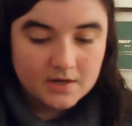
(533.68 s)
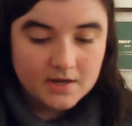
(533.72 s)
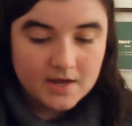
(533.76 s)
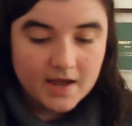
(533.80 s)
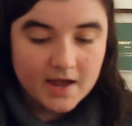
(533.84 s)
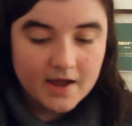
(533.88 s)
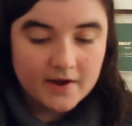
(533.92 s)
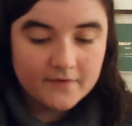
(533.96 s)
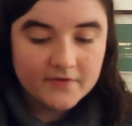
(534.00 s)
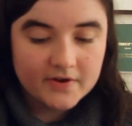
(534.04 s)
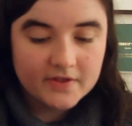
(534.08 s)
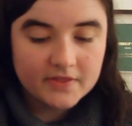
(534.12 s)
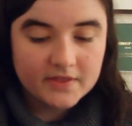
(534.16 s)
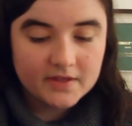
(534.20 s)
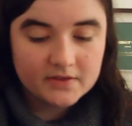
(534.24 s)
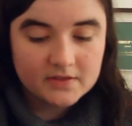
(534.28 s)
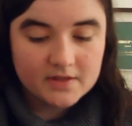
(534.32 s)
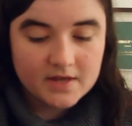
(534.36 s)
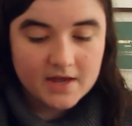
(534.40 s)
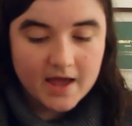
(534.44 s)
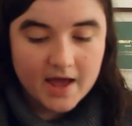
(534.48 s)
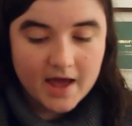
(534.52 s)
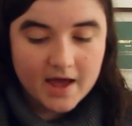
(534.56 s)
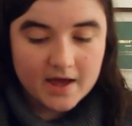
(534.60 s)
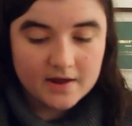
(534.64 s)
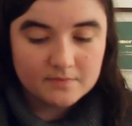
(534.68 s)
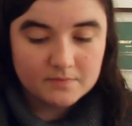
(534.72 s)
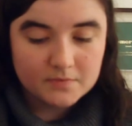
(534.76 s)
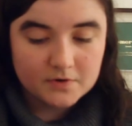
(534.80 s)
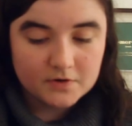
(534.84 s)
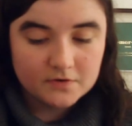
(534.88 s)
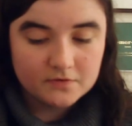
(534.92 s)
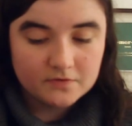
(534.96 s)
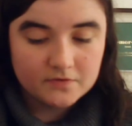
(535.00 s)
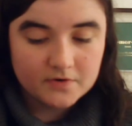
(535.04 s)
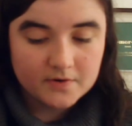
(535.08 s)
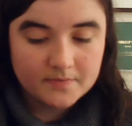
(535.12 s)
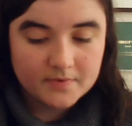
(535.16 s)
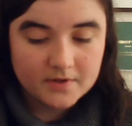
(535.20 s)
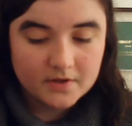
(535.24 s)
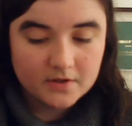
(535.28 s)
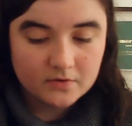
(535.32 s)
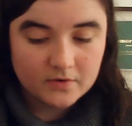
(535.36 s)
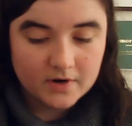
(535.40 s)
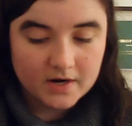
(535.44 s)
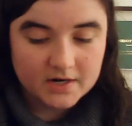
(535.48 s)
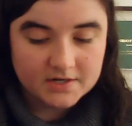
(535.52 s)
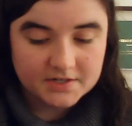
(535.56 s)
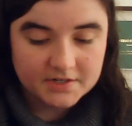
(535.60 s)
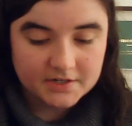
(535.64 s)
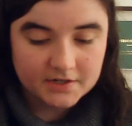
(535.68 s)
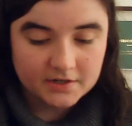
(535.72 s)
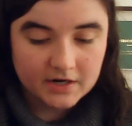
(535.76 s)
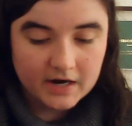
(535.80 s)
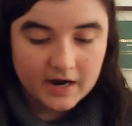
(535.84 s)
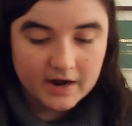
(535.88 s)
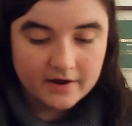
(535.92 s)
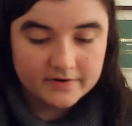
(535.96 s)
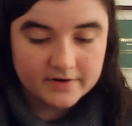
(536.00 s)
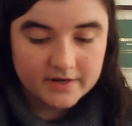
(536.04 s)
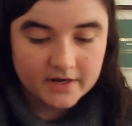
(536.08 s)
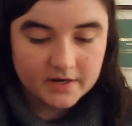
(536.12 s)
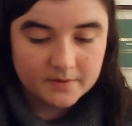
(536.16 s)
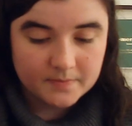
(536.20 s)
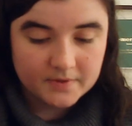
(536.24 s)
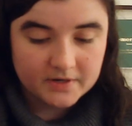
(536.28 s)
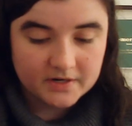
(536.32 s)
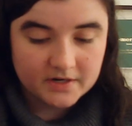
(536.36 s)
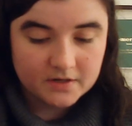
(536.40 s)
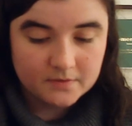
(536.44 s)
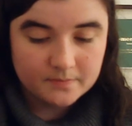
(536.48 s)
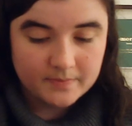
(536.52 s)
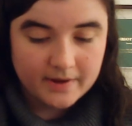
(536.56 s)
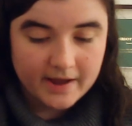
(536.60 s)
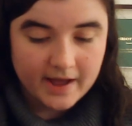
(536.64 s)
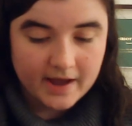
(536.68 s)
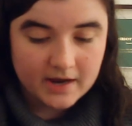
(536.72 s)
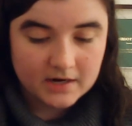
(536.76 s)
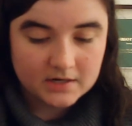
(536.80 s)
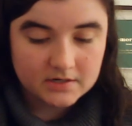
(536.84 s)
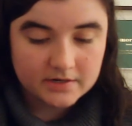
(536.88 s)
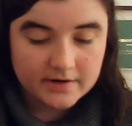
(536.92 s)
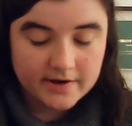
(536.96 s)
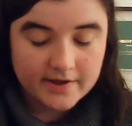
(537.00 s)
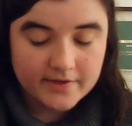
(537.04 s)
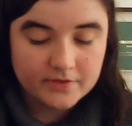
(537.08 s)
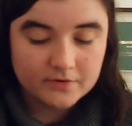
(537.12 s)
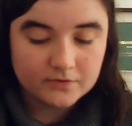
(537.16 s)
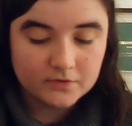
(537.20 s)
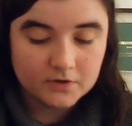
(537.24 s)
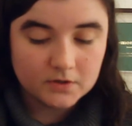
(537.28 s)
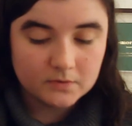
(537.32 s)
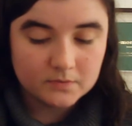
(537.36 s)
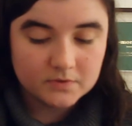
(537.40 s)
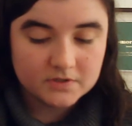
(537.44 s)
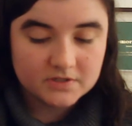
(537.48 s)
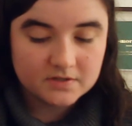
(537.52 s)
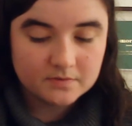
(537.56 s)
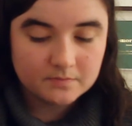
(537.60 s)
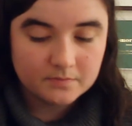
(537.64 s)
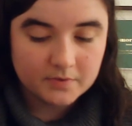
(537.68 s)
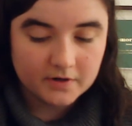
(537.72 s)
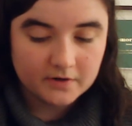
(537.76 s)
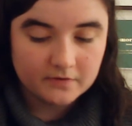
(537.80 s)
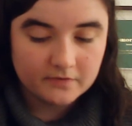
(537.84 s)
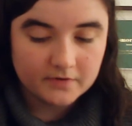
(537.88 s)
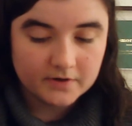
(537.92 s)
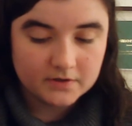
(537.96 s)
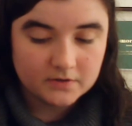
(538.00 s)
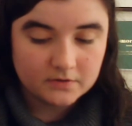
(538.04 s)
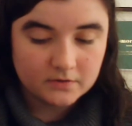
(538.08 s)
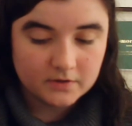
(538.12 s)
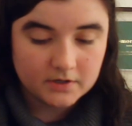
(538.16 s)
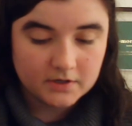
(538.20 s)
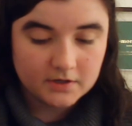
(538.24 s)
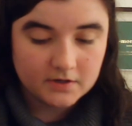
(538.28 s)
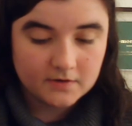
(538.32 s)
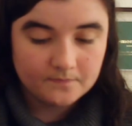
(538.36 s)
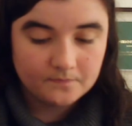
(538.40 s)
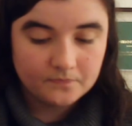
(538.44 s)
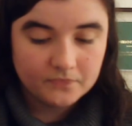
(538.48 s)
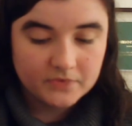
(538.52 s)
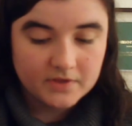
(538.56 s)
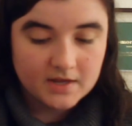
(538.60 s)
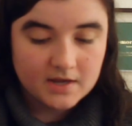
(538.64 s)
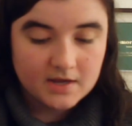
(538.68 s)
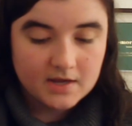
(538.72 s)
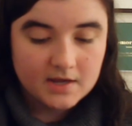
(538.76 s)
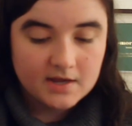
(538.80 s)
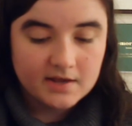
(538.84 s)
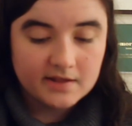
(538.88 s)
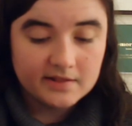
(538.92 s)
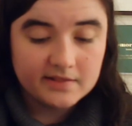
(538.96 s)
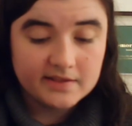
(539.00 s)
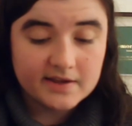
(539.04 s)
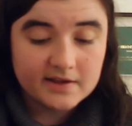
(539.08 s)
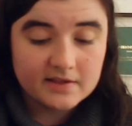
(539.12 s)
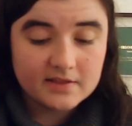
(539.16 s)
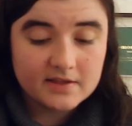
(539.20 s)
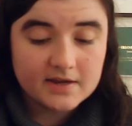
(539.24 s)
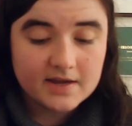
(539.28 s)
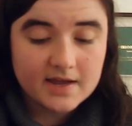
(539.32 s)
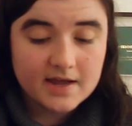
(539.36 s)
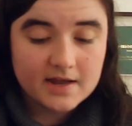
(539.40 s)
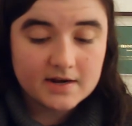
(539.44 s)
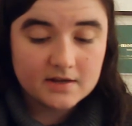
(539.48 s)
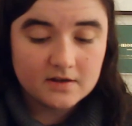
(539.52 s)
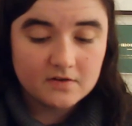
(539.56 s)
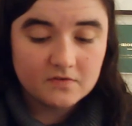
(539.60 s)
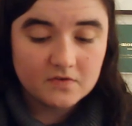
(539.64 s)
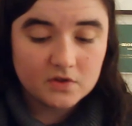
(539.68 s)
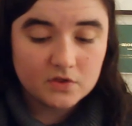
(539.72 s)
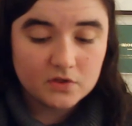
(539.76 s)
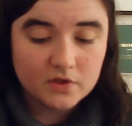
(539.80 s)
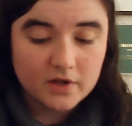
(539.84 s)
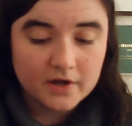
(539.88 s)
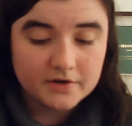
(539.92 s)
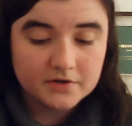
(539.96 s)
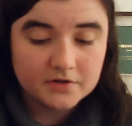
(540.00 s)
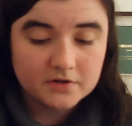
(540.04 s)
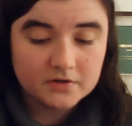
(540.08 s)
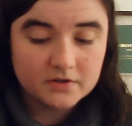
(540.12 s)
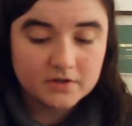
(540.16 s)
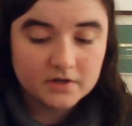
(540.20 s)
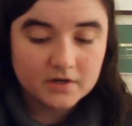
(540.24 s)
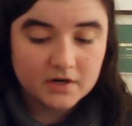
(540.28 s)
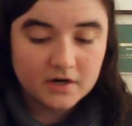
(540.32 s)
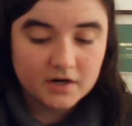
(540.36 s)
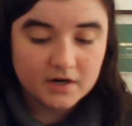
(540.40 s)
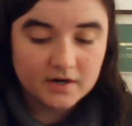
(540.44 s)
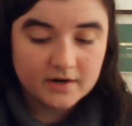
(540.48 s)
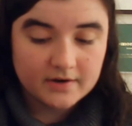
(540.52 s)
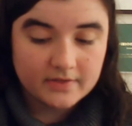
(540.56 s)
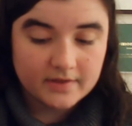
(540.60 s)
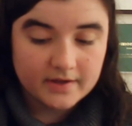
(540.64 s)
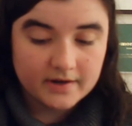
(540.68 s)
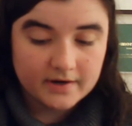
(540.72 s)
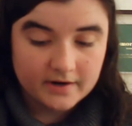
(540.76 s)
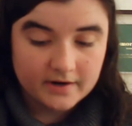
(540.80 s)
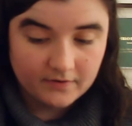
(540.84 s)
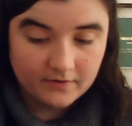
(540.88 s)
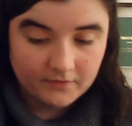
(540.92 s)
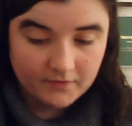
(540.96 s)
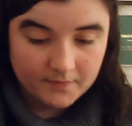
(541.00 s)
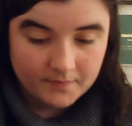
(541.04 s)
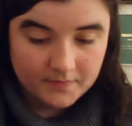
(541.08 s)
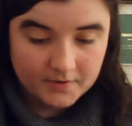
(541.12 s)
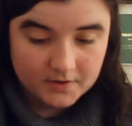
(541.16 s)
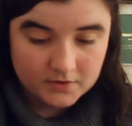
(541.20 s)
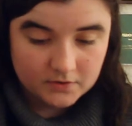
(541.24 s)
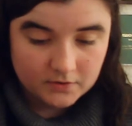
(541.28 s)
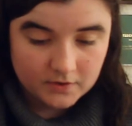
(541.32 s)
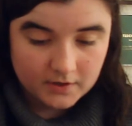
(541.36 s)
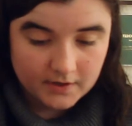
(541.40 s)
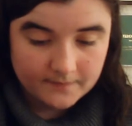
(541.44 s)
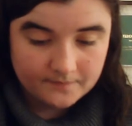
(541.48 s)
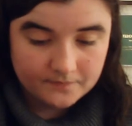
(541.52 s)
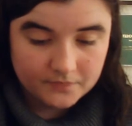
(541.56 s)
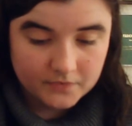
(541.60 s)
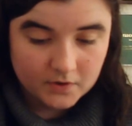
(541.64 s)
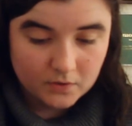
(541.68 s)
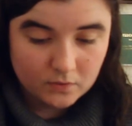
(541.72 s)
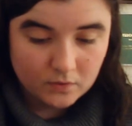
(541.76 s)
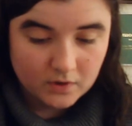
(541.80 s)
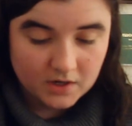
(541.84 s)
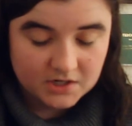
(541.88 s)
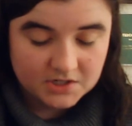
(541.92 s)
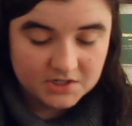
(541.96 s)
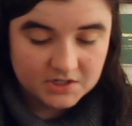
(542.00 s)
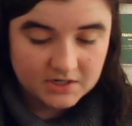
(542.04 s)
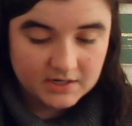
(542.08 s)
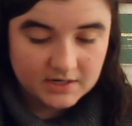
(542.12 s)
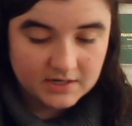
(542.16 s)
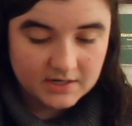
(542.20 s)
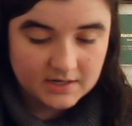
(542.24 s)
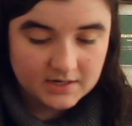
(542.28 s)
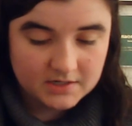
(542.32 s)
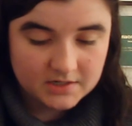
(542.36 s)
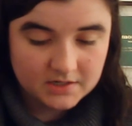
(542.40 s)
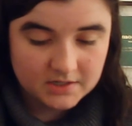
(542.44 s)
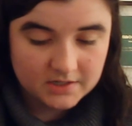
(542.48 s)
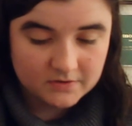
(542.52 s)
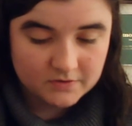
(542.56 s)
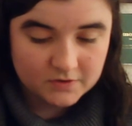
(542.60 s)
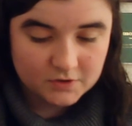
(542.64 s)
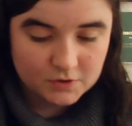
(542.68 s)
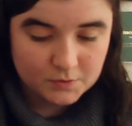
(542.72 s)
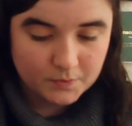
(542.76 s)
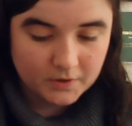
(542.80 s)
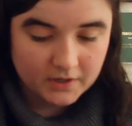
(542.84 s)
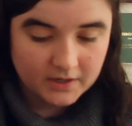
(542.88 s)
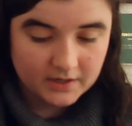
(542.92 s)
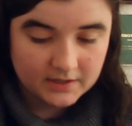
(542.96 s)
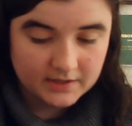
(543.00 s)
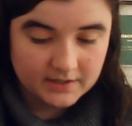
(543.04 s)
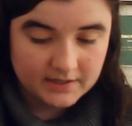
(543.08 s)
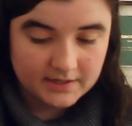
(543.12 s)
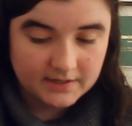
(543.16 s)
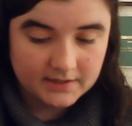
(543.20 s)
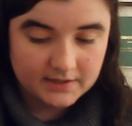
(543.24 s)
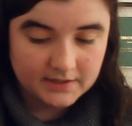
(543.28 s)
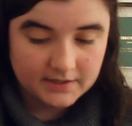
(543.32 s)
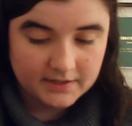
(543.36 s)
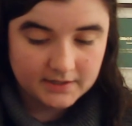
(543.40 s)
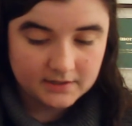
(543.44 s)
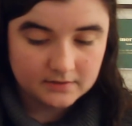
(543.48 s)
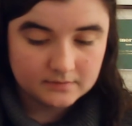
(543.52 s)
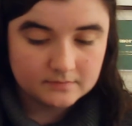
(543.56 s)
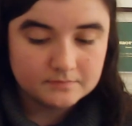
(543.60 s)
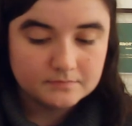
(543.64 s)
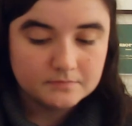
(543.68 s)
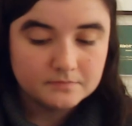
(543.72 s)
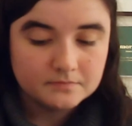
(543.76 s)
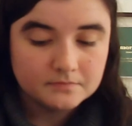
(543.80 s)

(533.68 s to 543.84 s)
Everything they had moved from the threshing ground had been unpacked, and the room was in perfect order. Ling Ling had even laundered the curtain that from the door, washing it until it was sparkling clean.